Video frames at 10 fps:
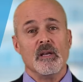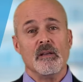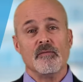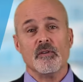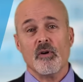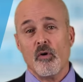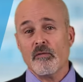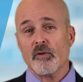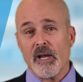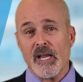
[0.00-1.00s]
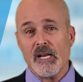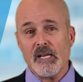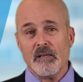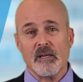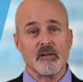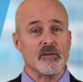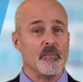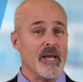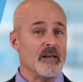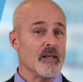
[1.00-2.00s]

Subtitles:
If you're over 80, it'll depend